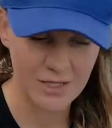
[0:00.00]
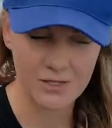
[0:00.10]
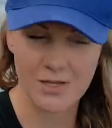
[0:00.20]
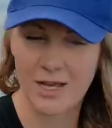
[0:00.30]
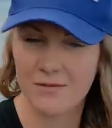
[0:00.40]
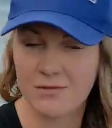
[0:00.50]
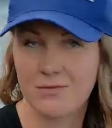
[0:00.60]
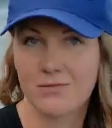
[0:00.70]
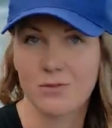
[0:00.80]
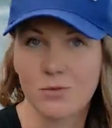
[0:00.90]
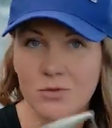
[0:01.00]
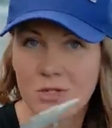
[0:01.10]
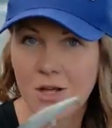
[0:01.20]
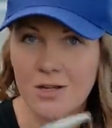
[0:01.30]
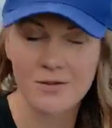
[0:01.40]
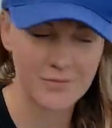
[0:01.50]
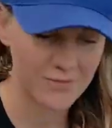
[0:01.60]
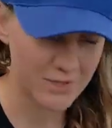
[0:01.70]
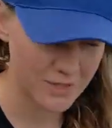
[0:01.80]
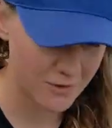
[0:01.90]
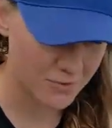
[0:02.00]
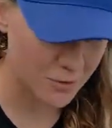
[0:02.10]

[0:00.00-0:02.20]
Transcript: you have roach color, of